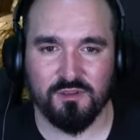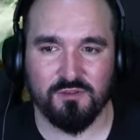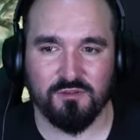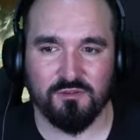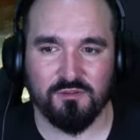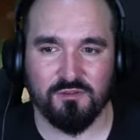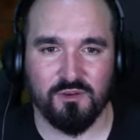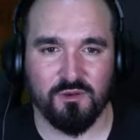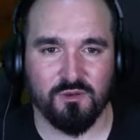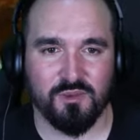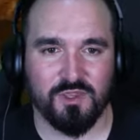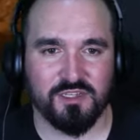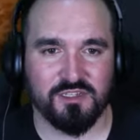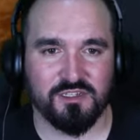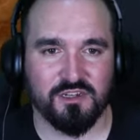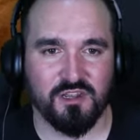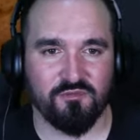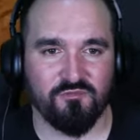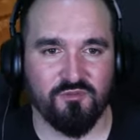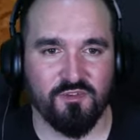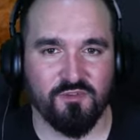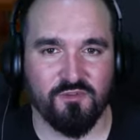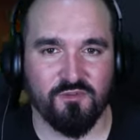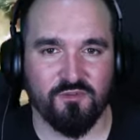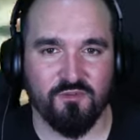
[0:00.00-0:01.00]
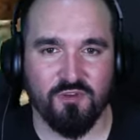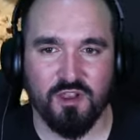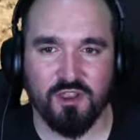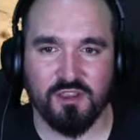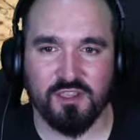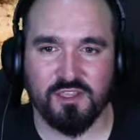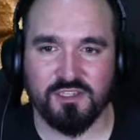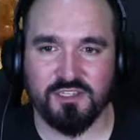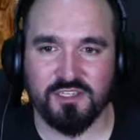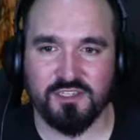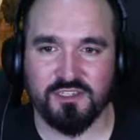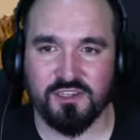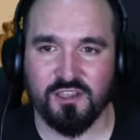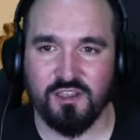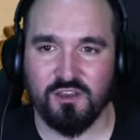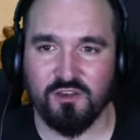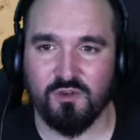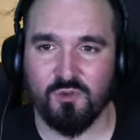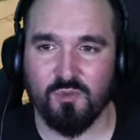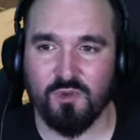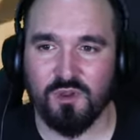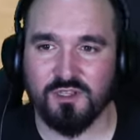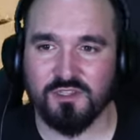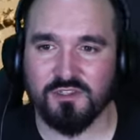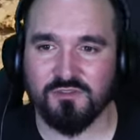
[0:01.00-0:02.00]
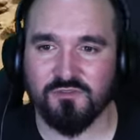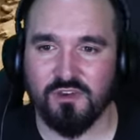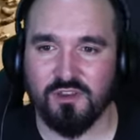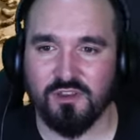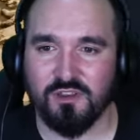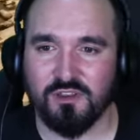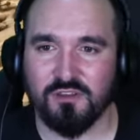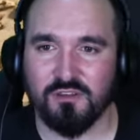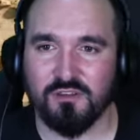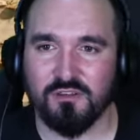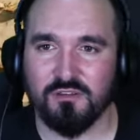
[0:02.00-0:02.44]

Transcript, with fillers: Oh, that's not a river rock. It's the circle ones, right?